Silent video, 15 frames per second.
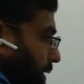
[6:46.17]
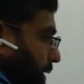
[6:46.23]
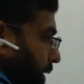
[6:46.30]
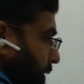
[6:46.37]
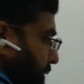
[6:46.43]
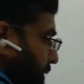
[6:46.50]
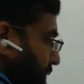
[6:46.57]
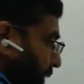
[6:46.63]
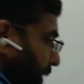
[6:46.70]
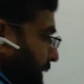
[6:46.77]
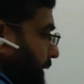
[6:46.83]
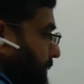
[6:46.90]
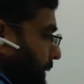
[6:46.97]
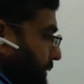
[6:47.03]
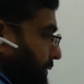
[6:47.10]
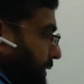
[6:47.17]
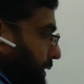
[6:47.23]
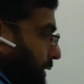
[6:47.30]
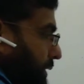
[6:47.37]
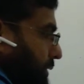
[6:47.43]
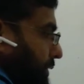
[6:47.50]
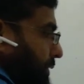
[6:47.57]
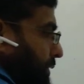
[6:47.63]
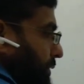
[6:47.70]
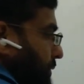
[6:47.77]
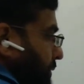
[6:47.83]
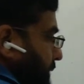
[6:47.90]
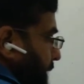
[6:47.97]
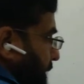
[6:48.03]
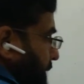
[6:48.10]
is divided between this
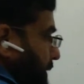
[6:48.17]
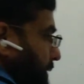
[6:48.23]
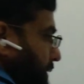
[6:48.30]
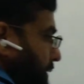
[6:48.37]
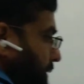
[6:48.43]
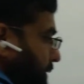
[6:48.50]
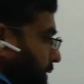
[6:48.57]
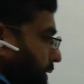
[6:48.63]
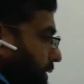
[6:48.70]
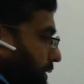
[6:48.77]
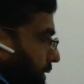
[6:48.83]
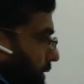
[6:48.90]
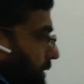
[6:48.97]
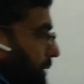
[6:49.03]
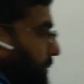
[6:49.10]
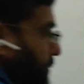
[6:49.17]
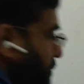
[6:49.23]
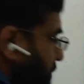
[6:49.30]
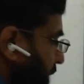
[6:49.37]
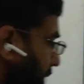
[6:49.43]
resistor and this resistor, since both